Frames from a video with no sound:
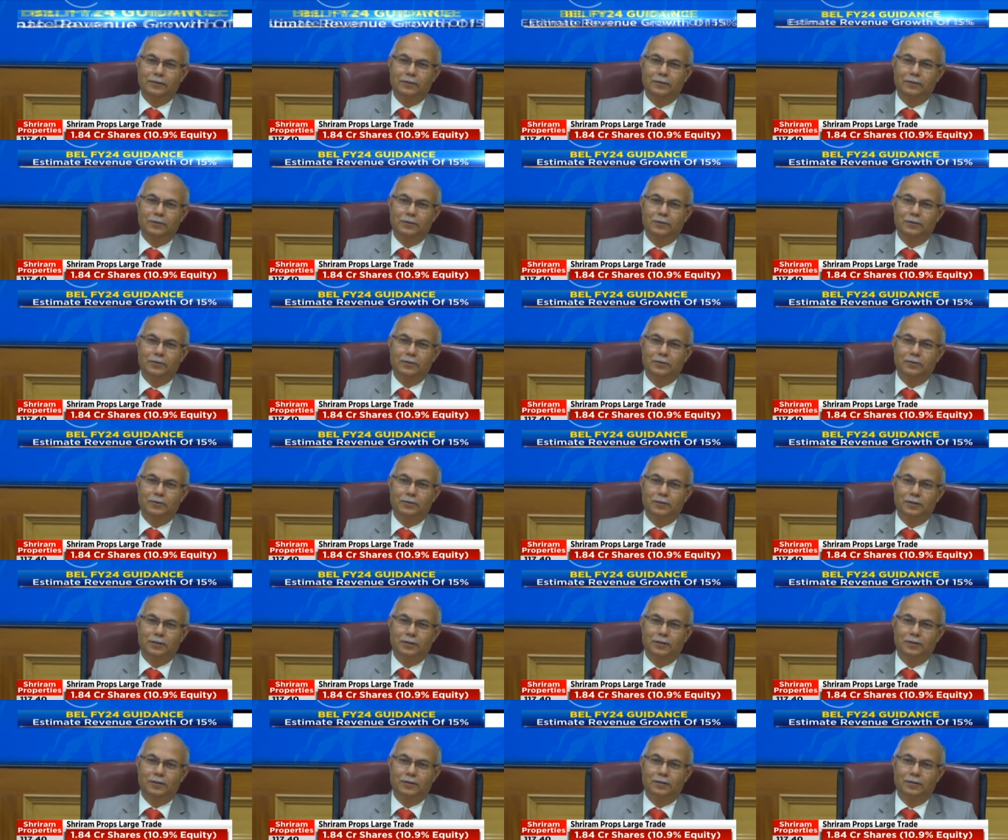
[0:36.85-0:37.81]
though
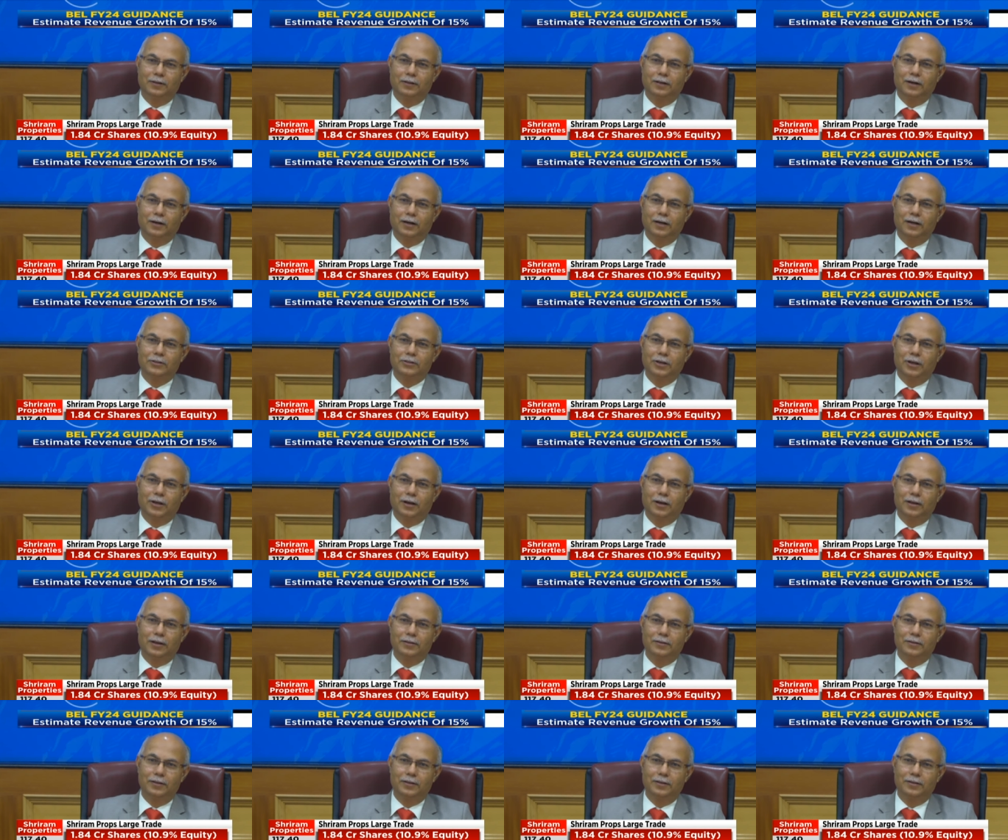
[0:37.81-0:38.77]
uh, there are
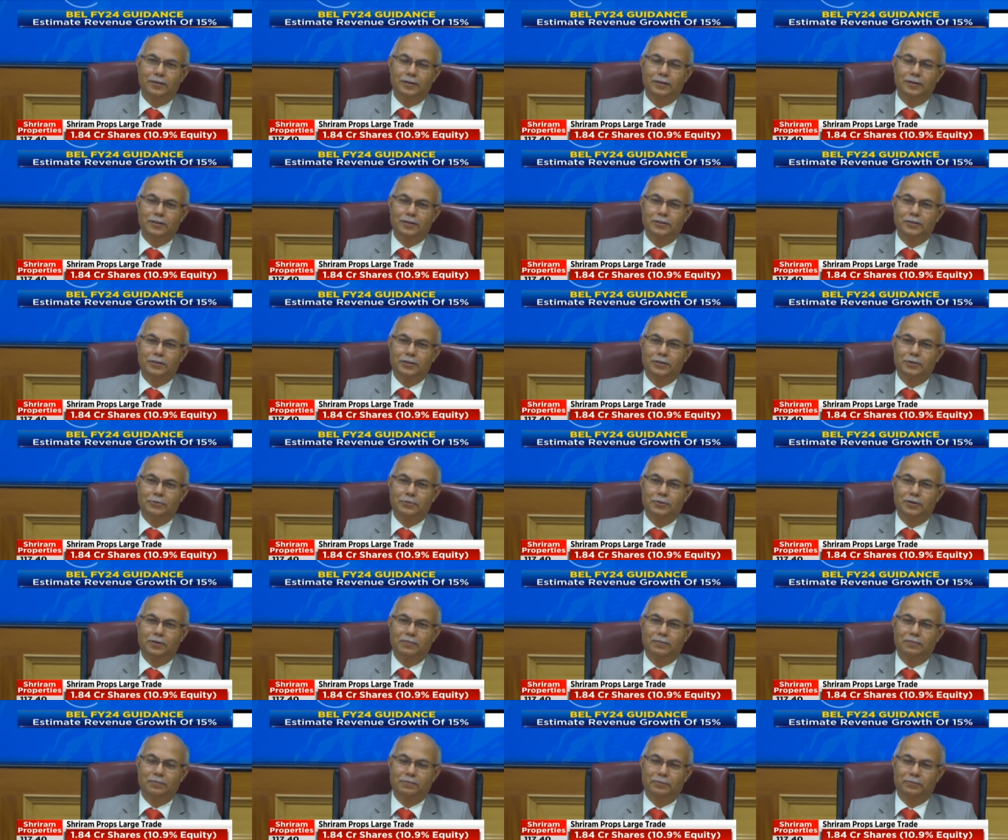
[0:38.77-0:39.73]
challenges in
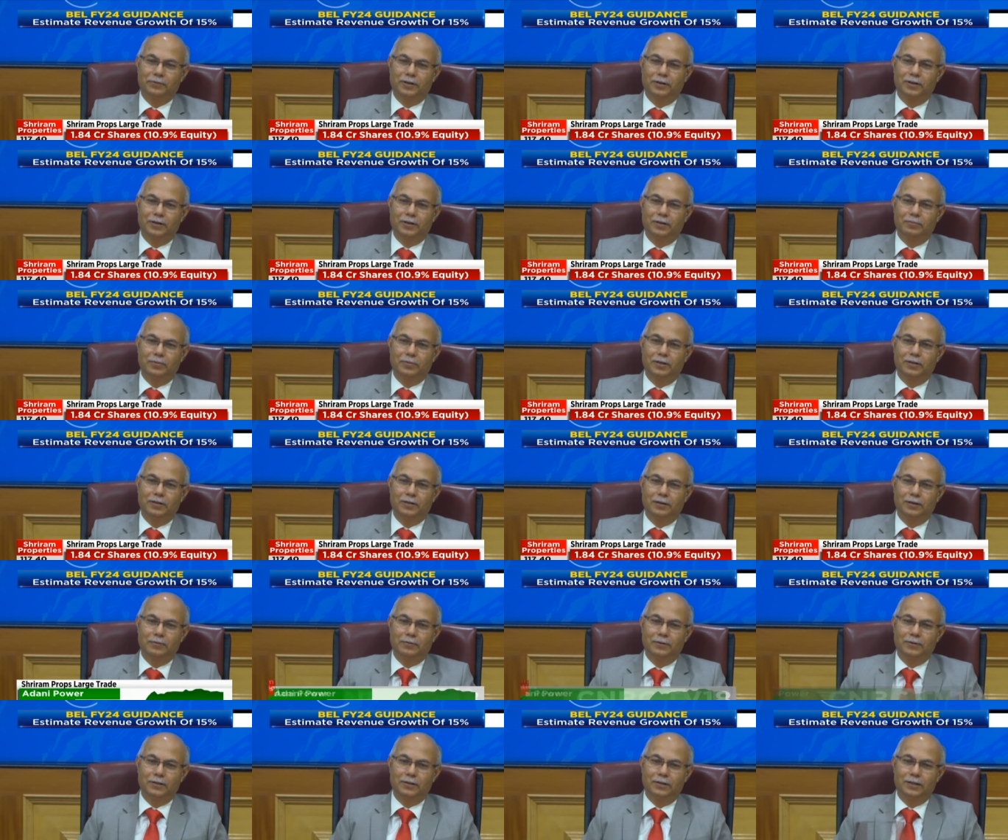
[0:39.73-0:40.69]
execution front, but
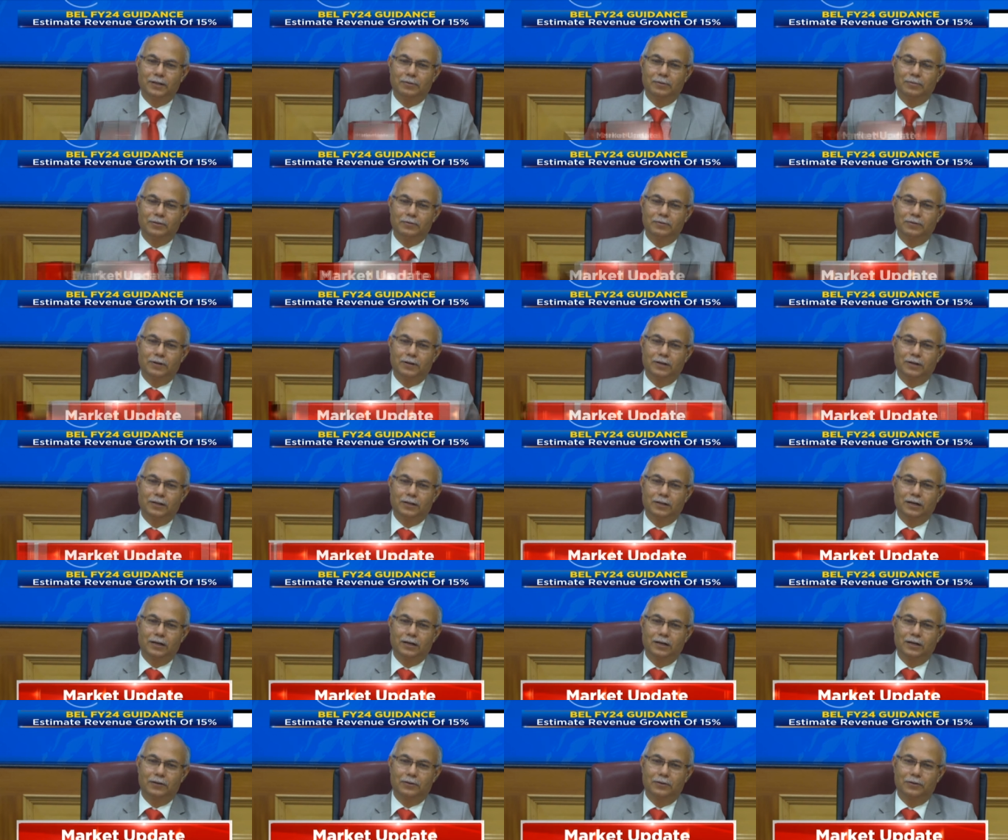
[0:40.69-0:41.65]
our team is
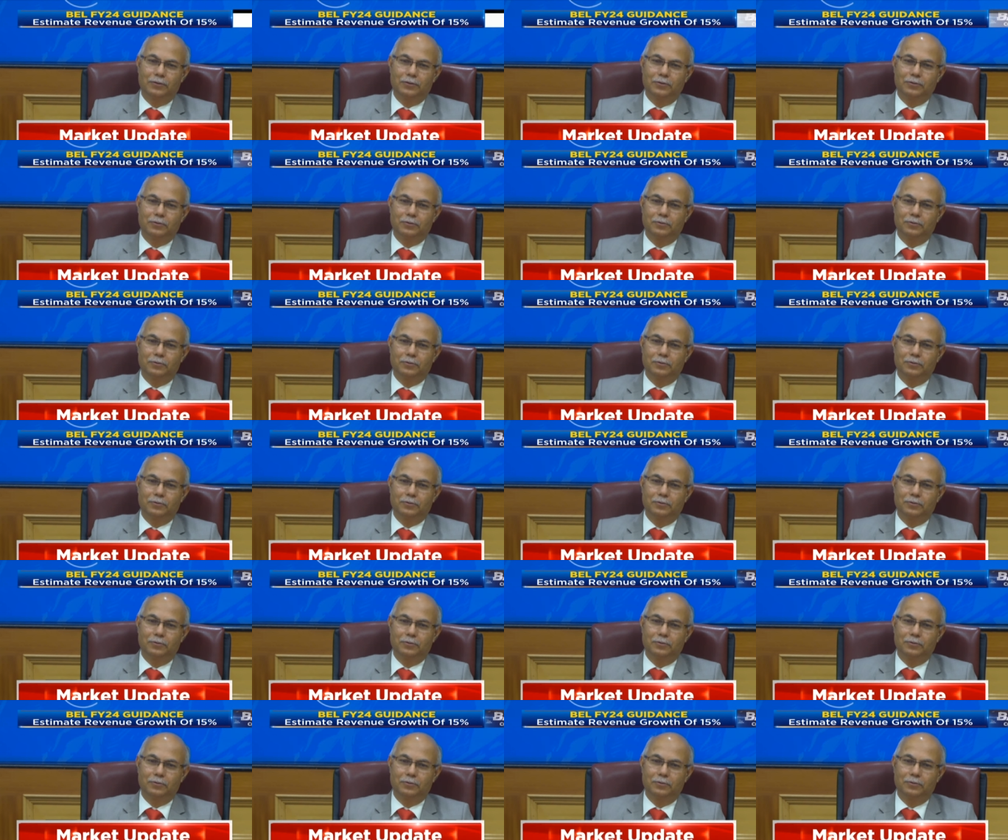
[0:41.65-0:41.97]
working hard